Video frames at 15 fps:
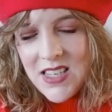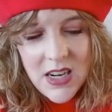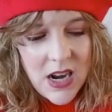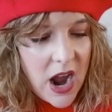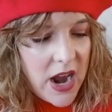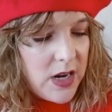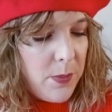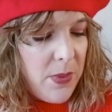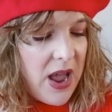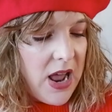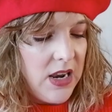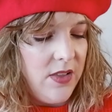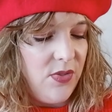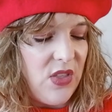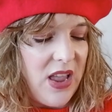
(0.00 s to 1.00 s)
the kind of
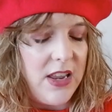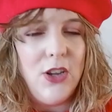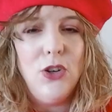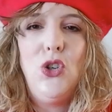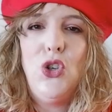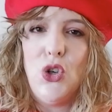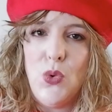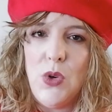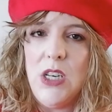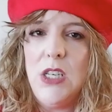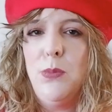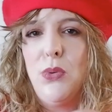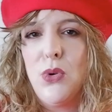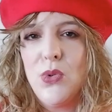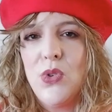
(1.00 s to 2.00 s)
palette that you do need
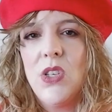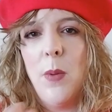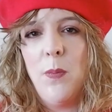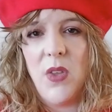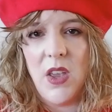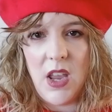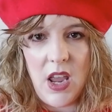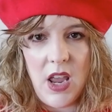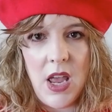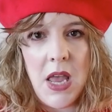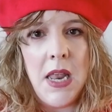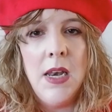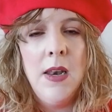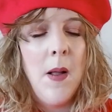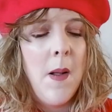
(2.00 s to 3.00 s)
to pull something
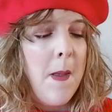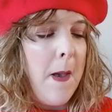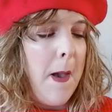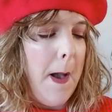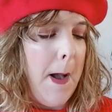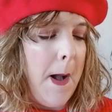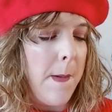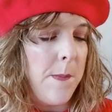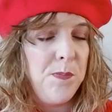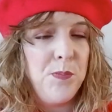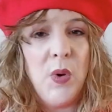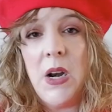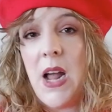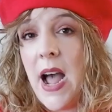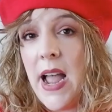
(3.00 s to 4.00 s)
in.
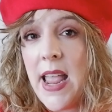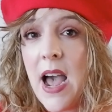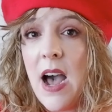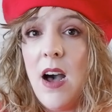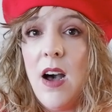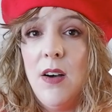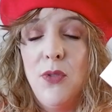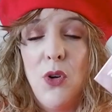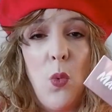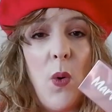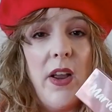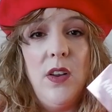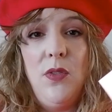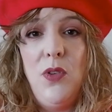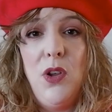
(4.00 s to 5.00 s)
But I have
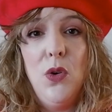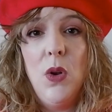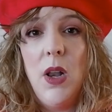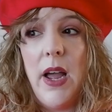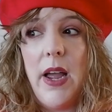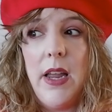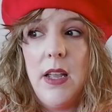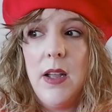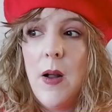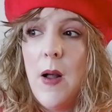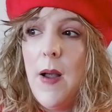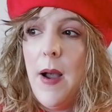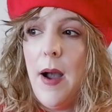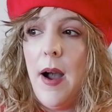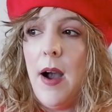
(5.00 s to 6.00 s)
quite a few like
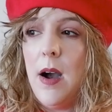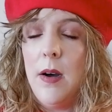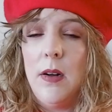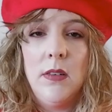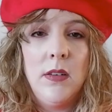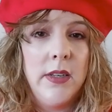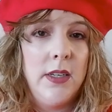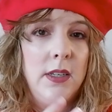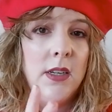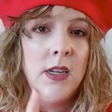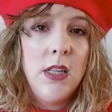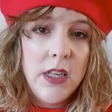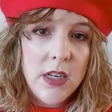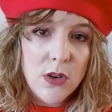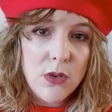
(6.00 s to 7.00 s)

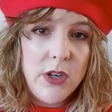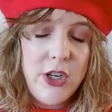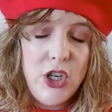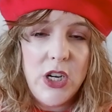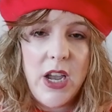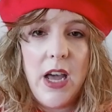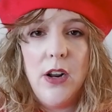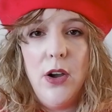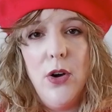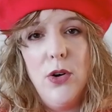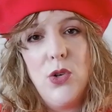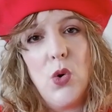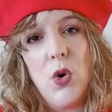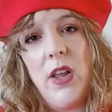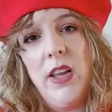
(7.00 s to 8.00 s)
glittery
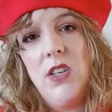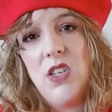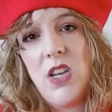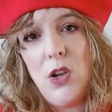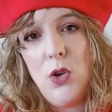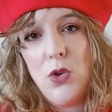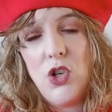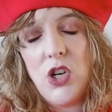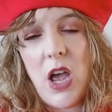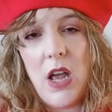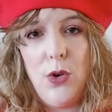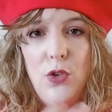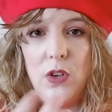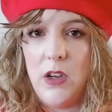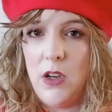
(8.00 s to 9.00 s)
shadows or like single
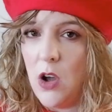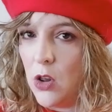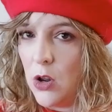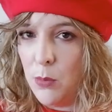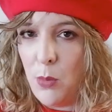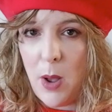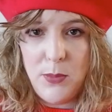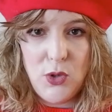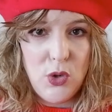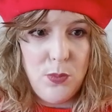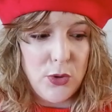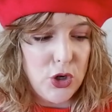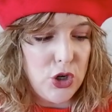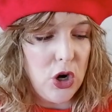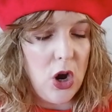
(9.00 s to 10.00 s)
shadows like Colourpop
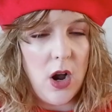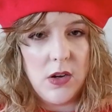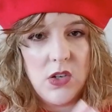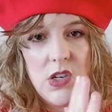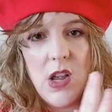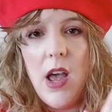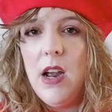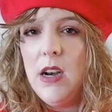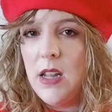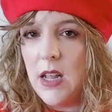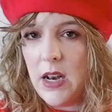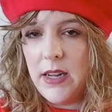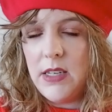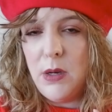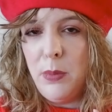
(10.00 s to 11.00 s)
Super Shocks that
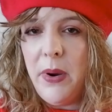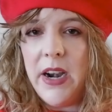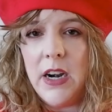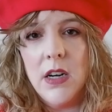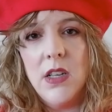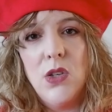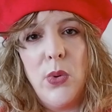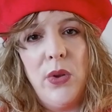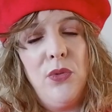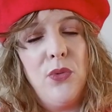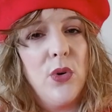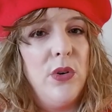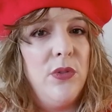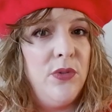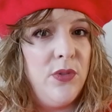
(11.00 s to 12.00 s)
I like to pair this with
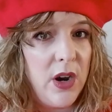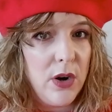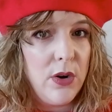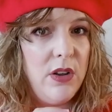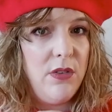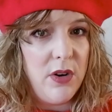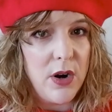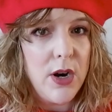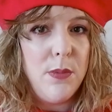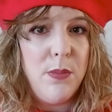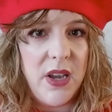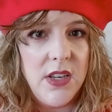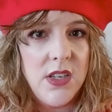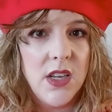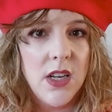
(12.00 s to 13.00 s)
for a very, very
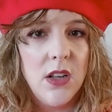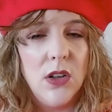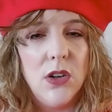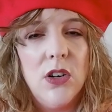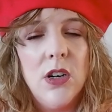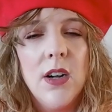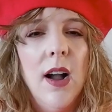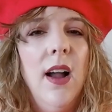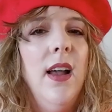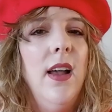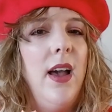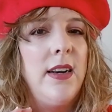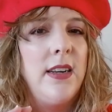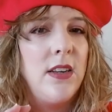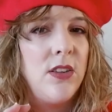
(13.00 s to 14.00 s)
basic look,
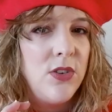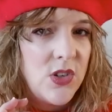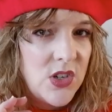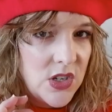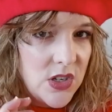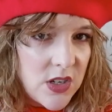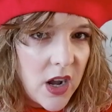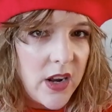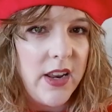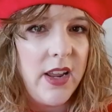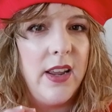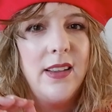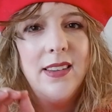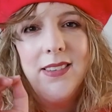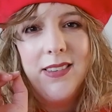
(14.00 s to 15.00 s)
and it looks
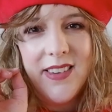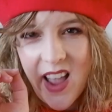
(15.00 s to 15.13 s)
stunning